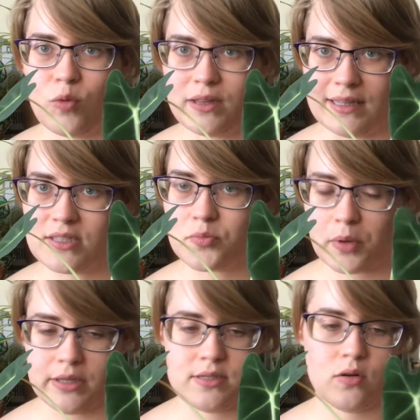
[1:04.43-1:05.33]
one that
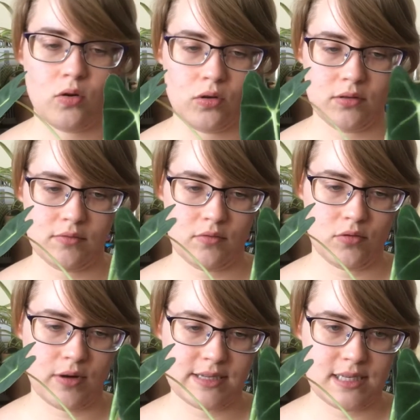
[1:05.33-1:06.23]
spreads a whole
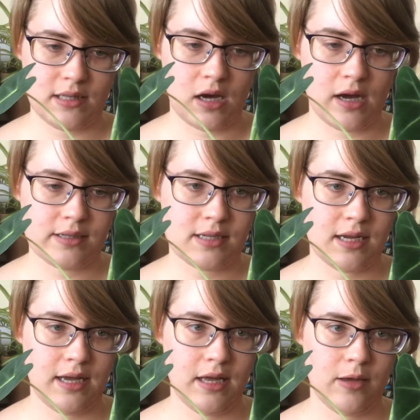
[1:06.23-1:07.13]
crazy lot.
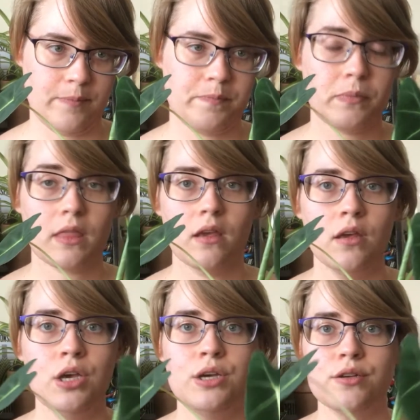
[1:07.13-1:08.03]

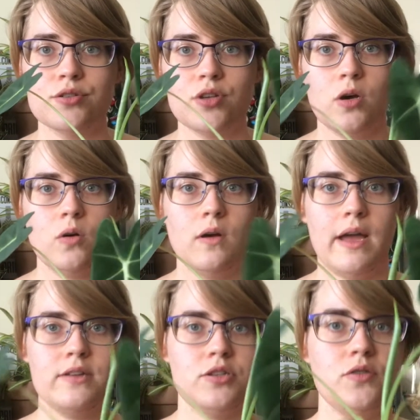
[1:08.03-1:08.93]
So
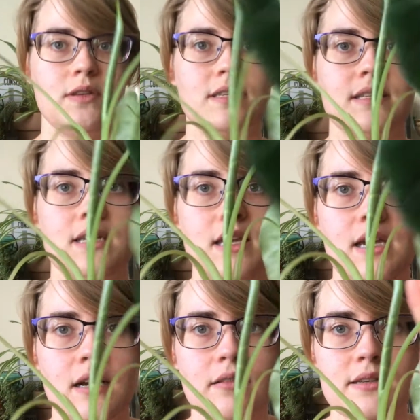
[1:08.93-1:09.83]
as you can see
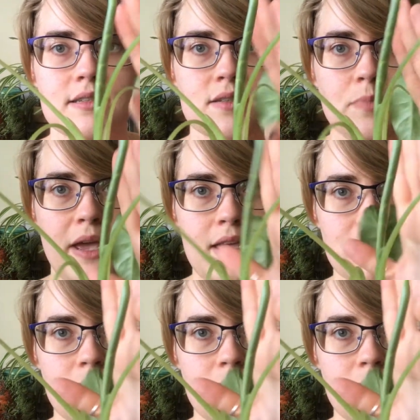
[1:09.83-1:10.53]
here, this spike in the